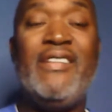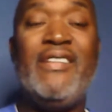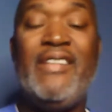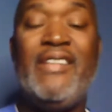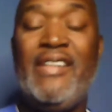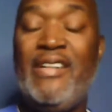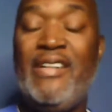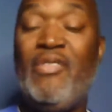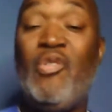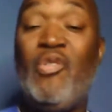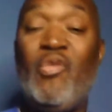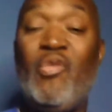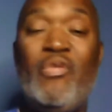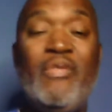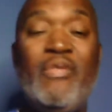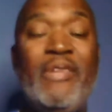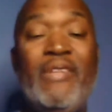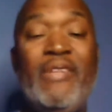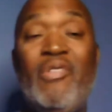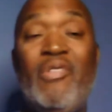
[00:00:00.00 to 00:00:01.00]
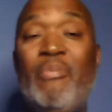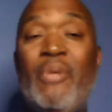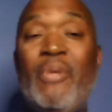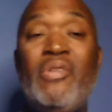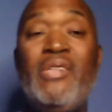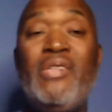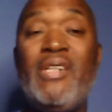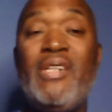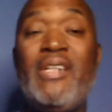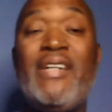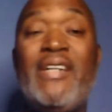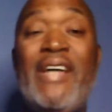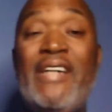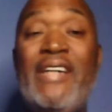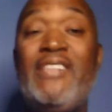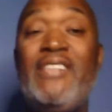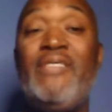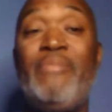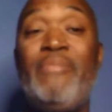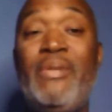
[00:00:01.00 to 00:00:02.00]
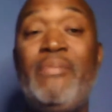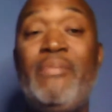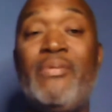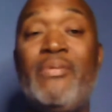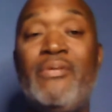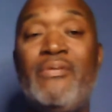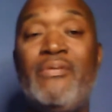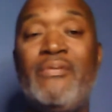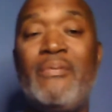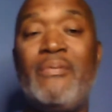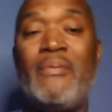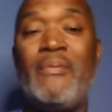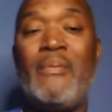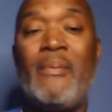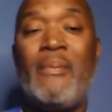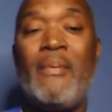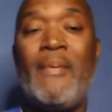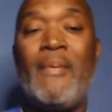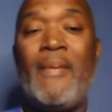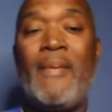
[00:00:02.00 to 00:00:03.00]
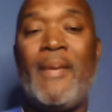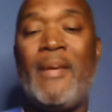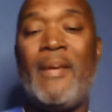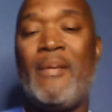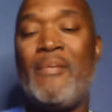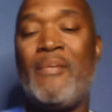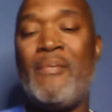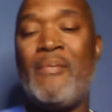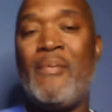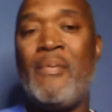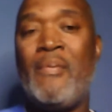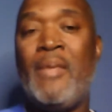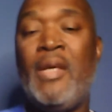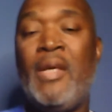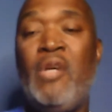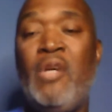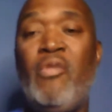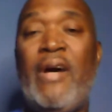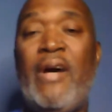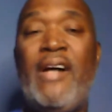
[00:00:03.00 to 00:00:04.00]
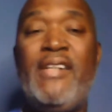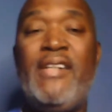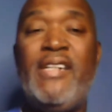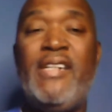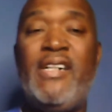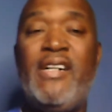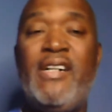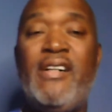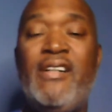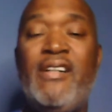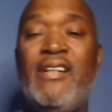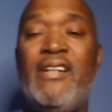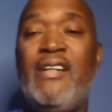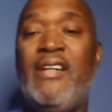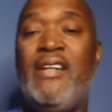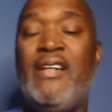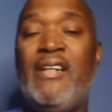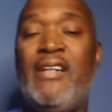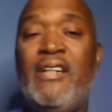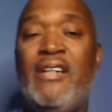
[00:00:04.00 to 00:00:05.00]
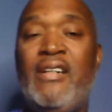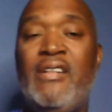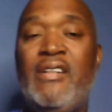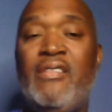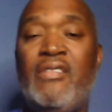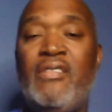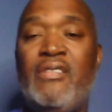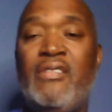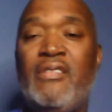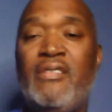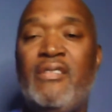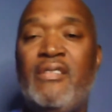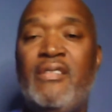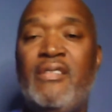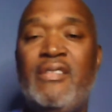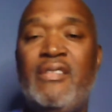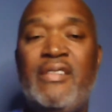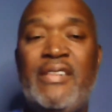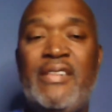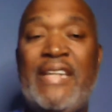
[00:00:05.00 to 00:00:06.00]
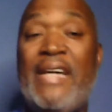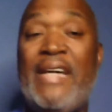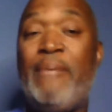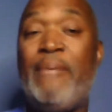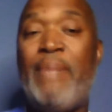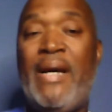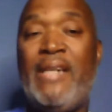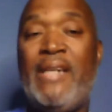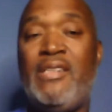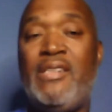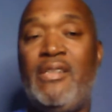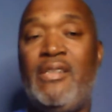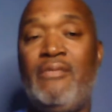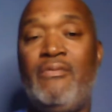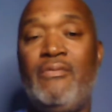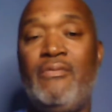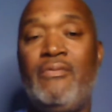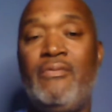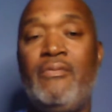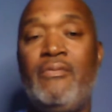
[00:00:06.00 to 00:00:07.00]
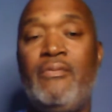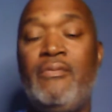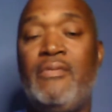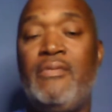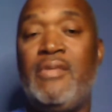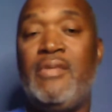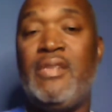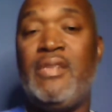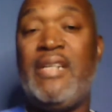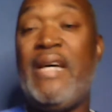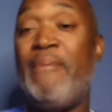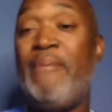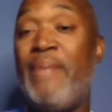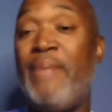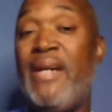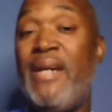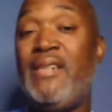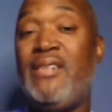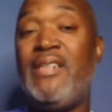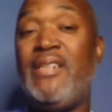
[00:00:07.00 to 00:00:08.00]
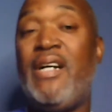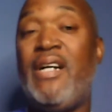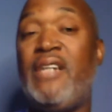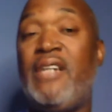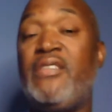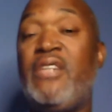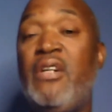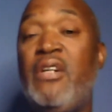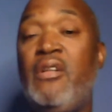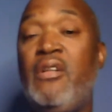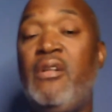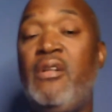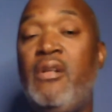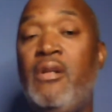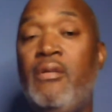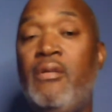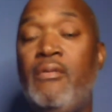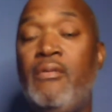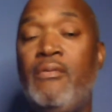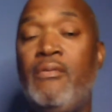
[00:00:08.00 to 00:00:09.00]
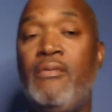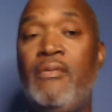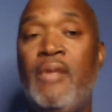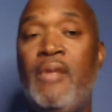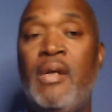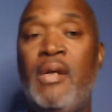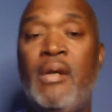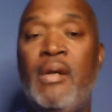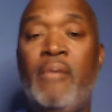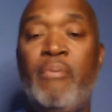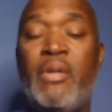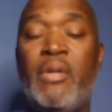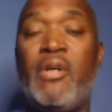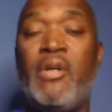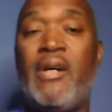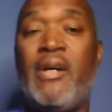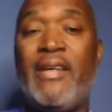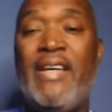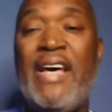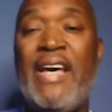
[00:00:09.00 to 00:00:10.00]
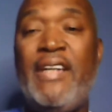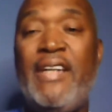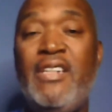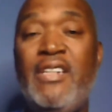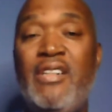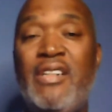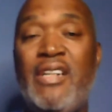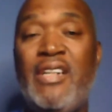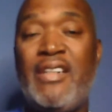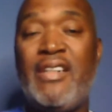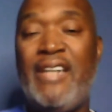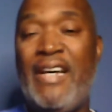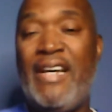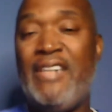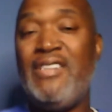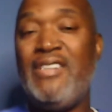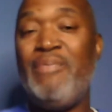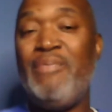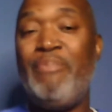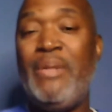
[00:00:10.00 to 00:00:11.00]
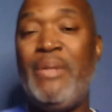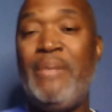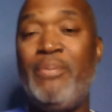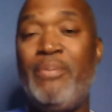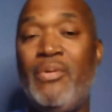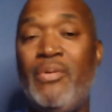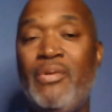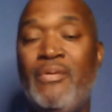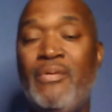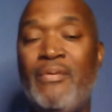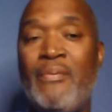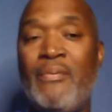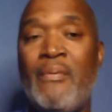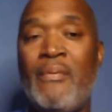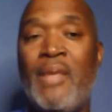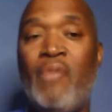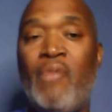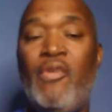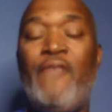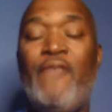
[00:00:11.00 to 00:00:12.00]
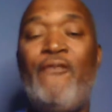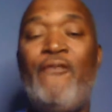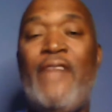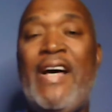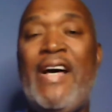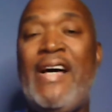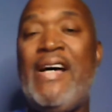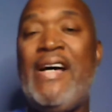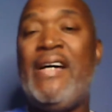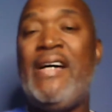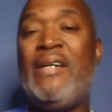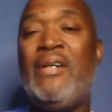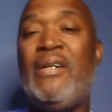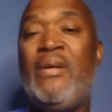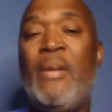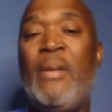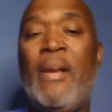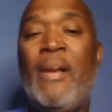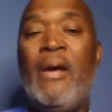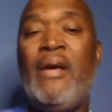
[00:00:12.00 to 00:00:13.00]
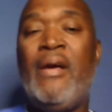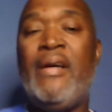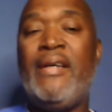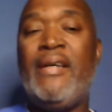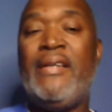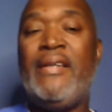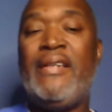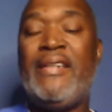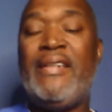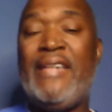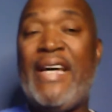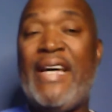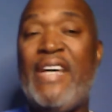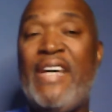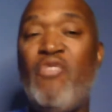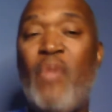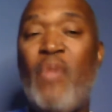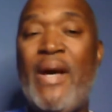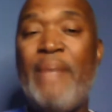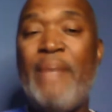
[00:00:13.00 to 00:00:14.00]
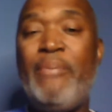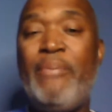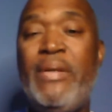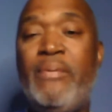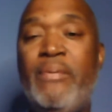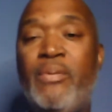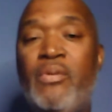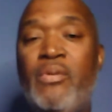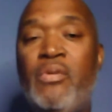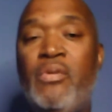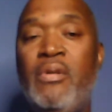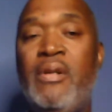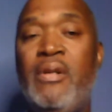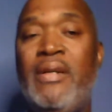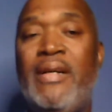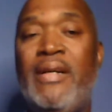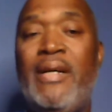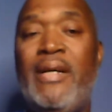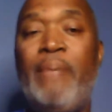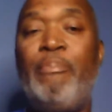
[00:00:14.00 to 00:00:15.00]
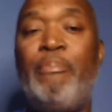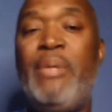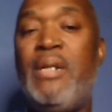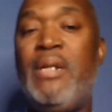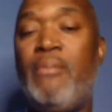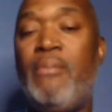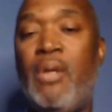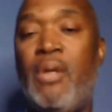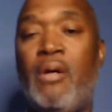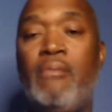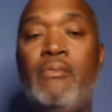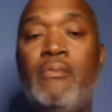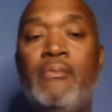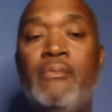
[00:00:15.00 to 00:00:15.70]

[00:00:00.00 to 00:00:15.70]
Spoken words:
It were mostly Caucasian people who out there gay bashing. Gay bashing got a term because Caucasian people would find gay white people and beat them up.